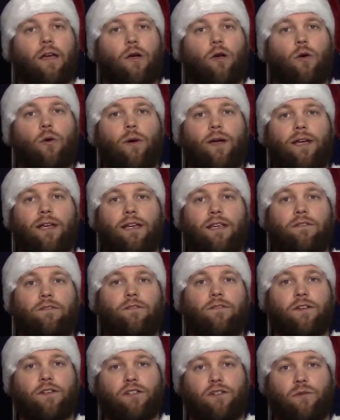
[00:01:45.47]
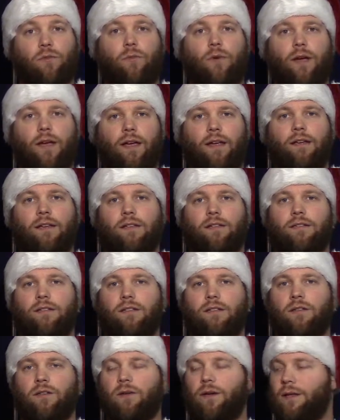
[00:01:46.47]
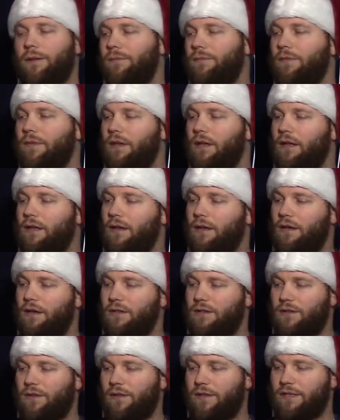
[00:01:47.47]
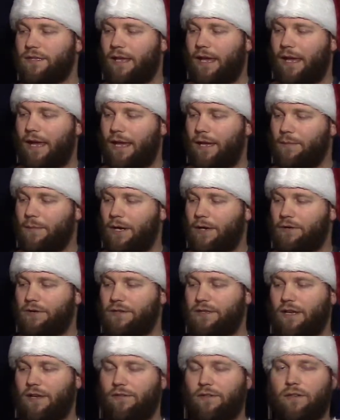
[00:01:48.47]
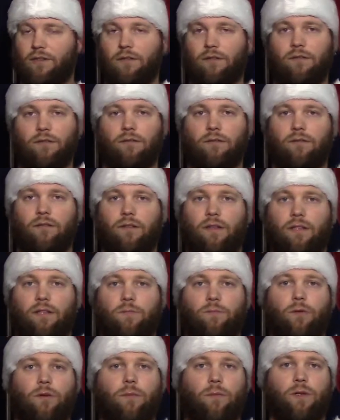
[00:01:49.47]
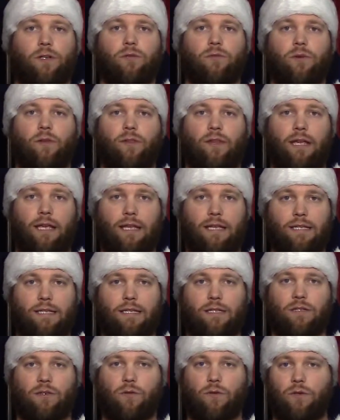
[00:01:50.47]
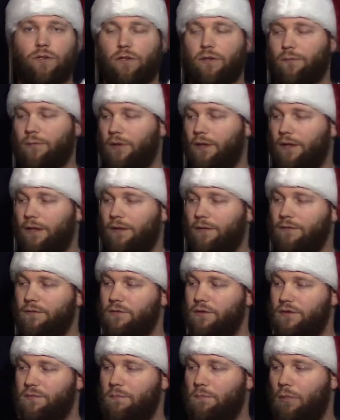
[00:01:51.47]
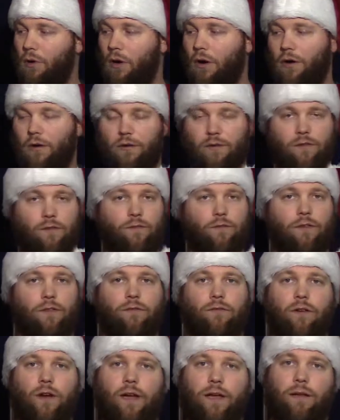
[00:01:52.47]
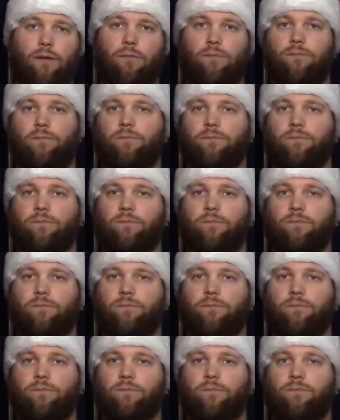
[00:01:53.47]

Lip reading: quick and efficient way to do it. So this A minor 7 is pretty much one of the easiest chords you can play. Just bar the 5th fret,